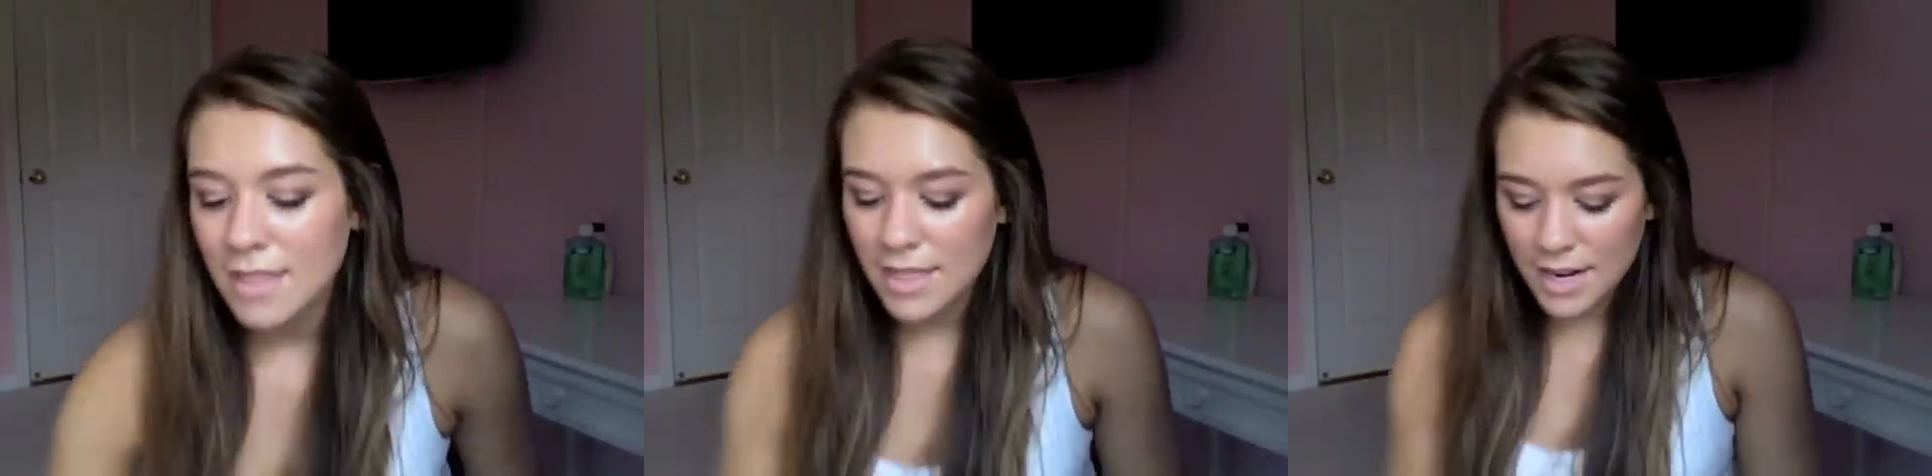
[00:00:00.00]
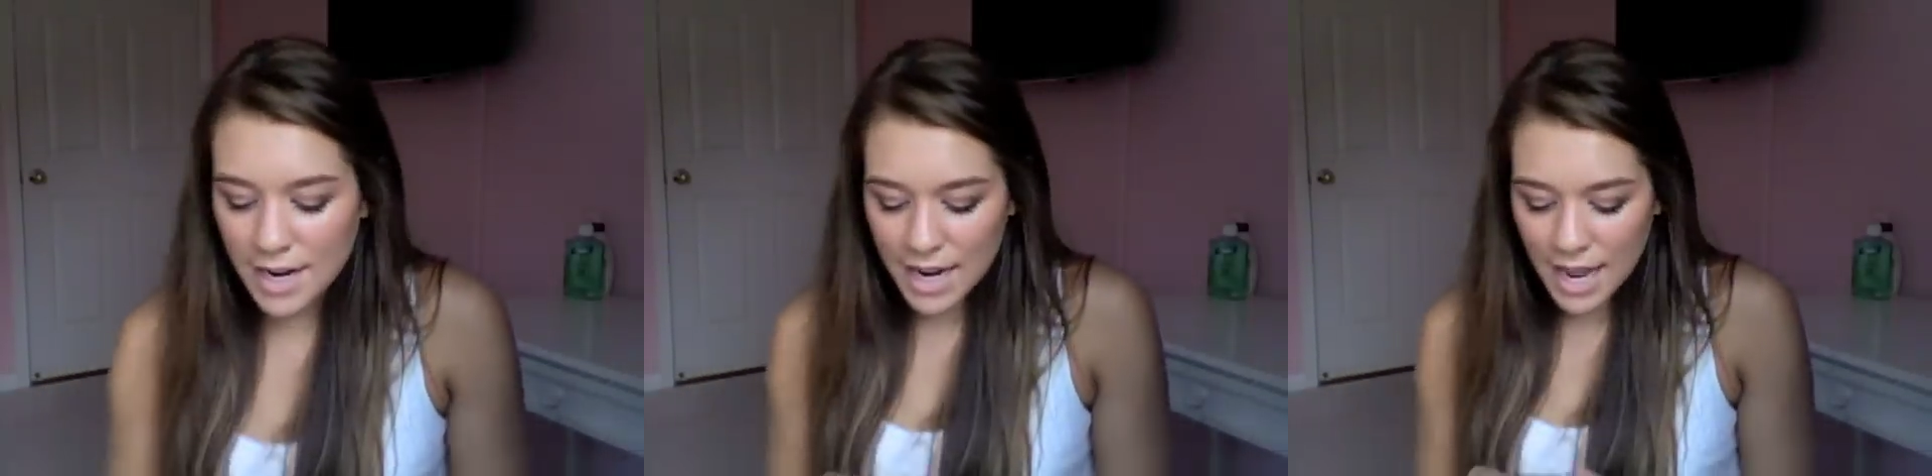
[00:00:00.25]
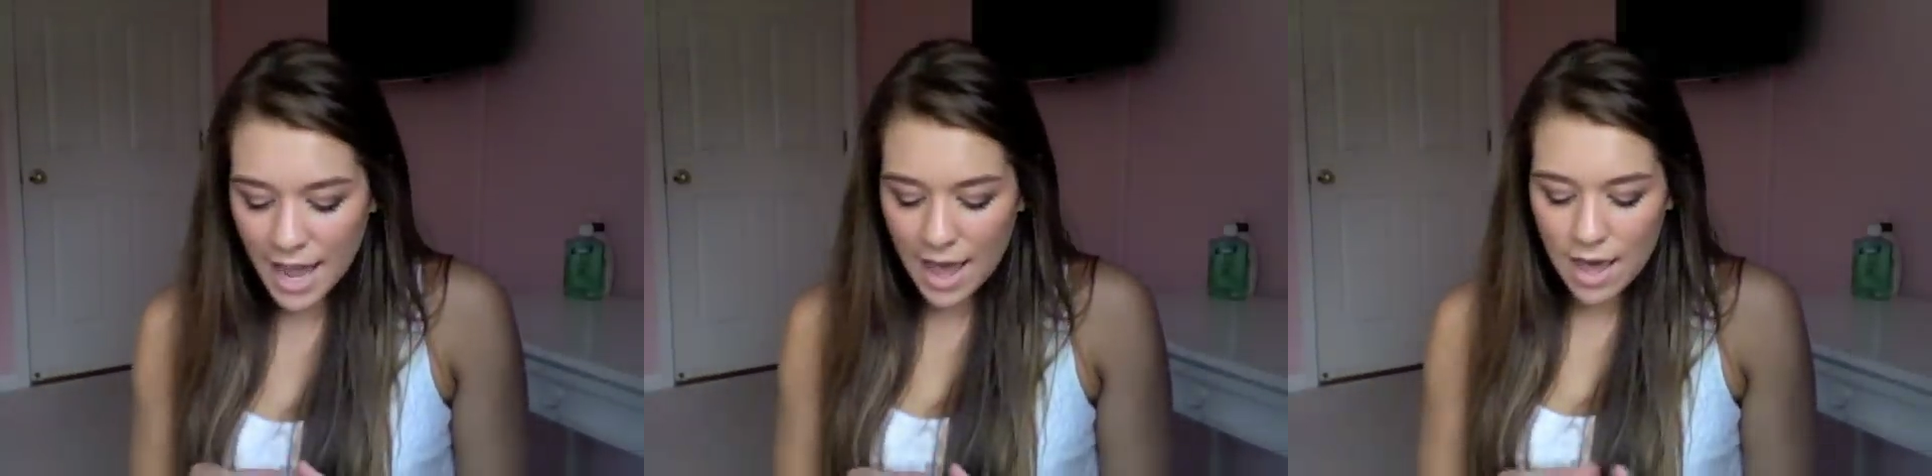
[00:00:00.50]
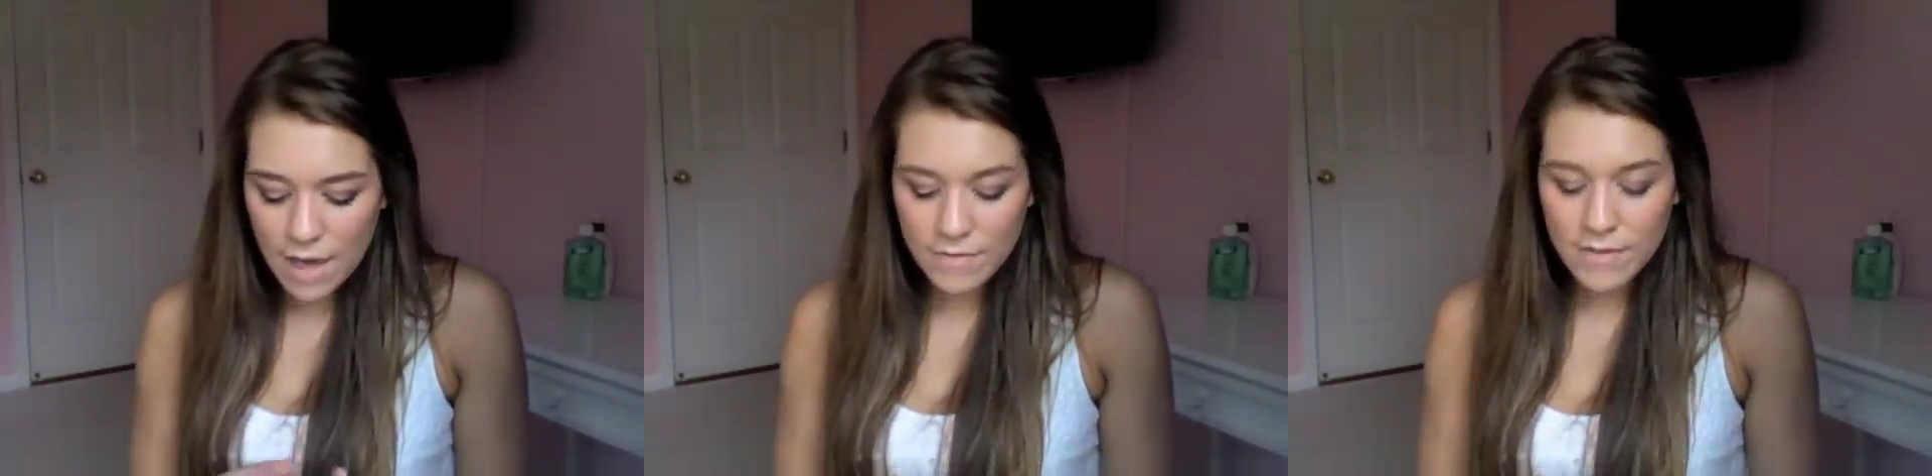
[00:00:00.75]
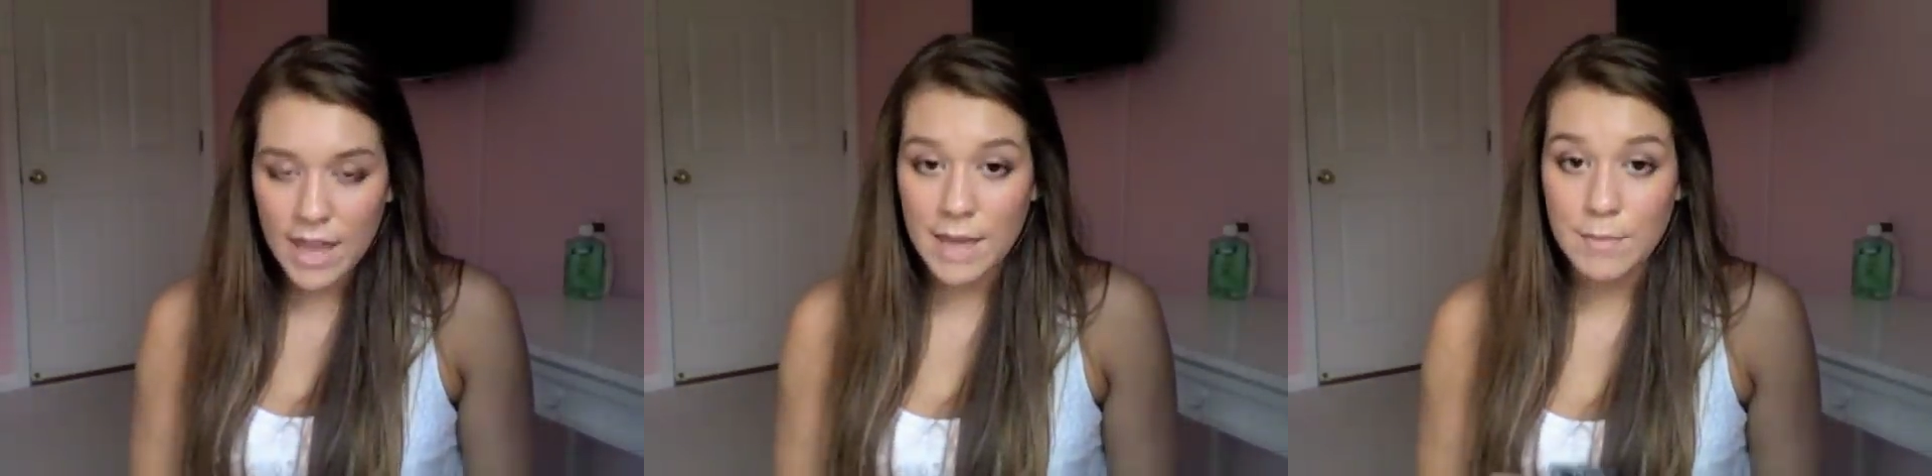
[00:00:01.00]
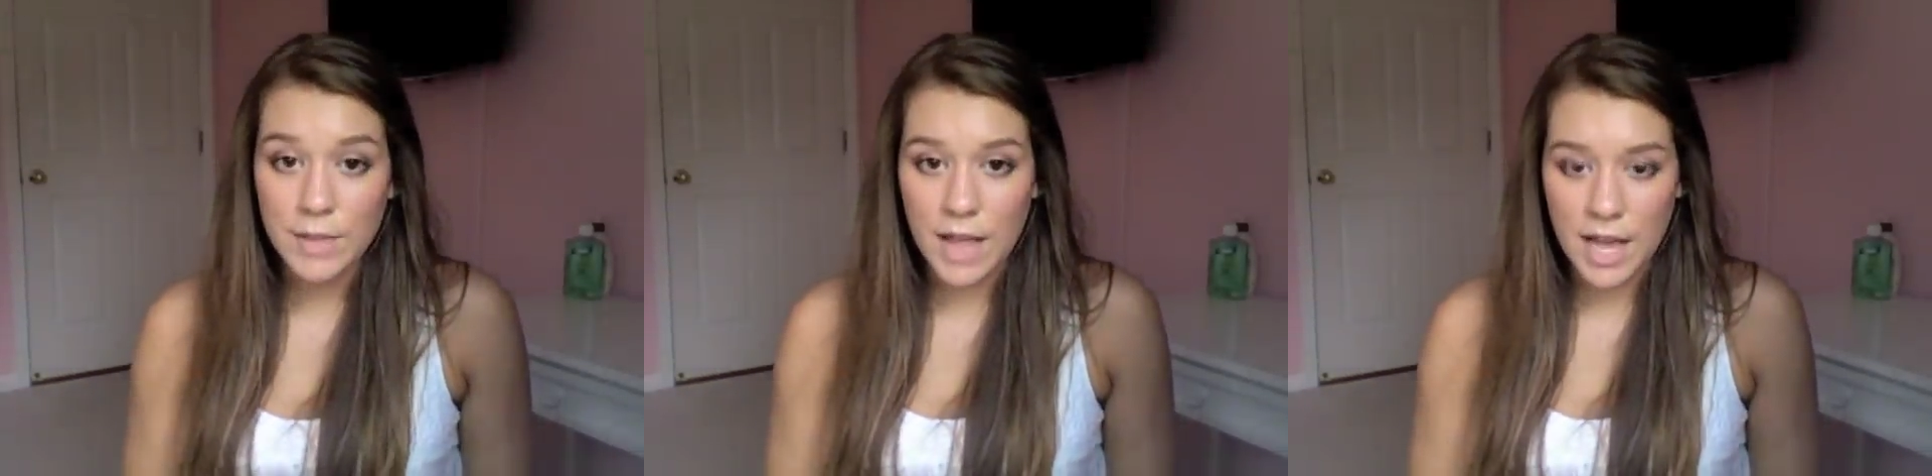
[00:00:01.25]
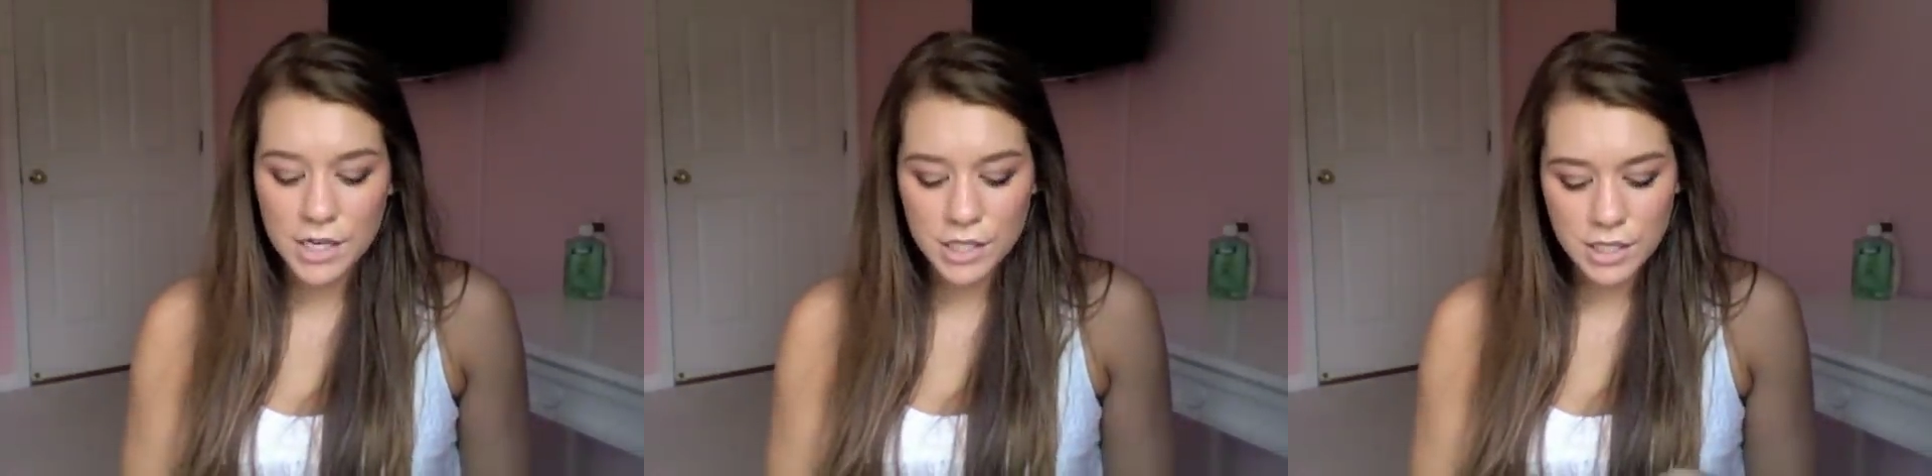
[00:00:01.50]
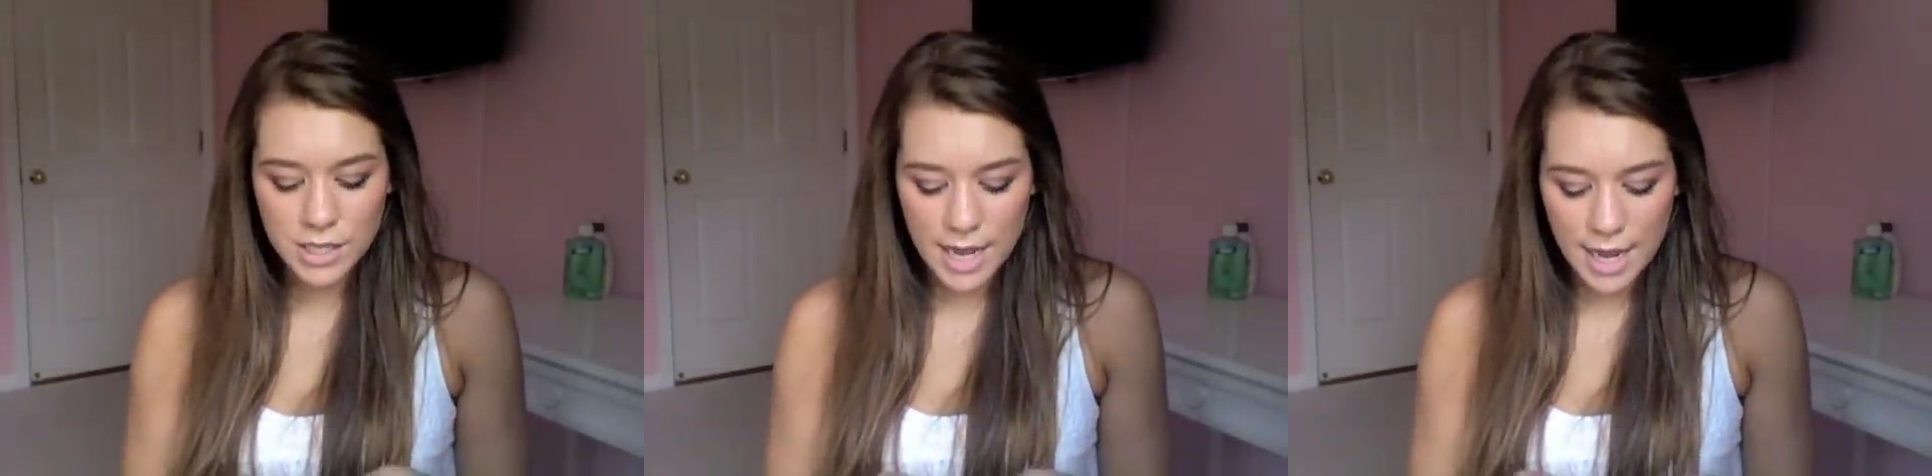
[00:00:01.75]
Then I have a
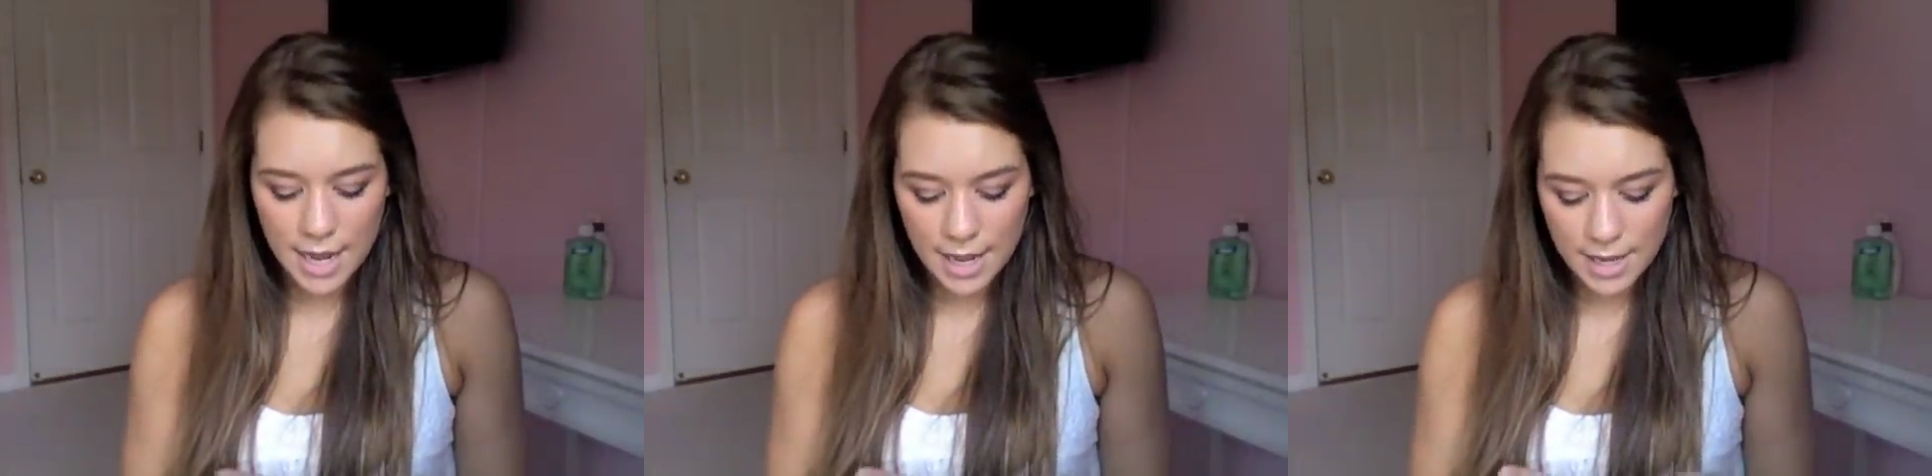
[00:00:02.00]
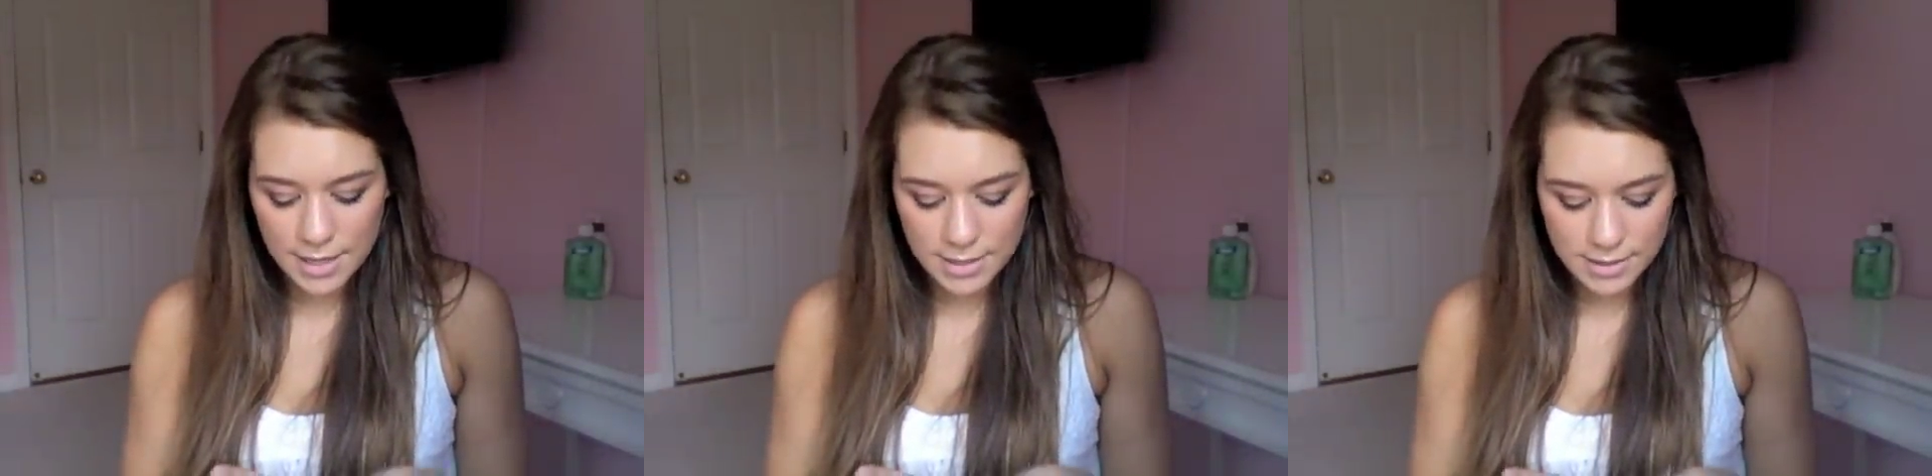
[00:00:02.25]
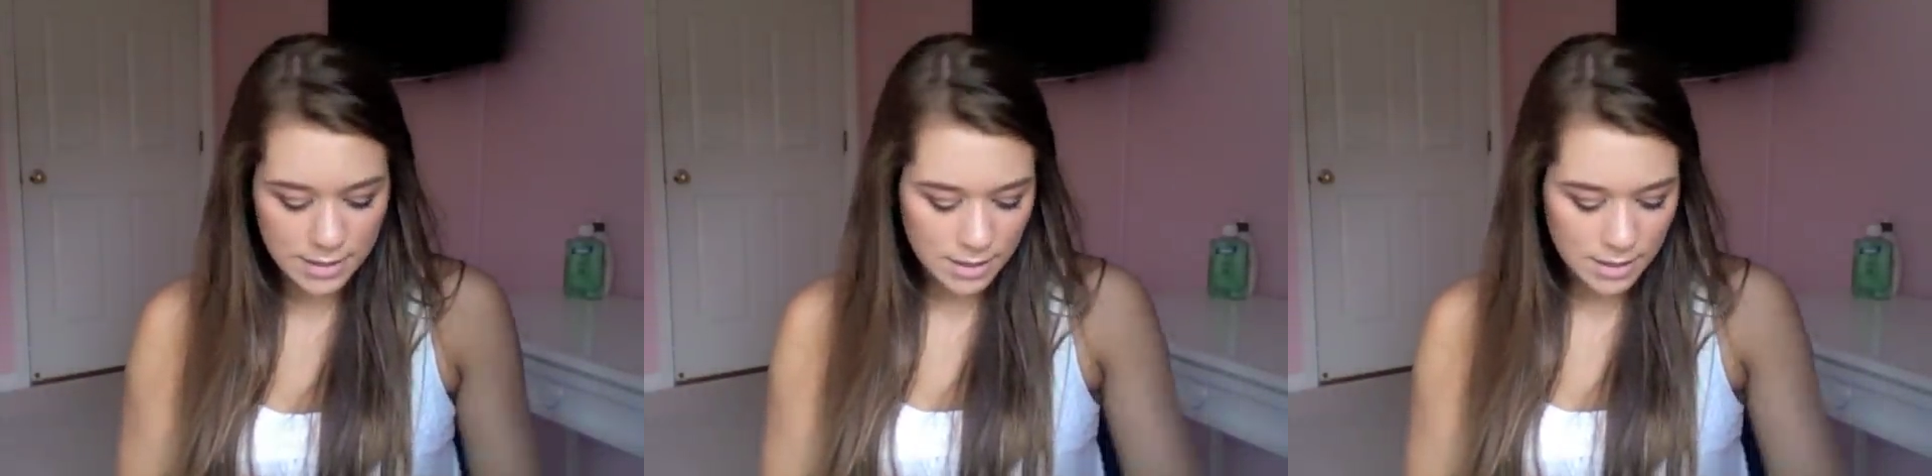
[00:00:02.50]
blush, and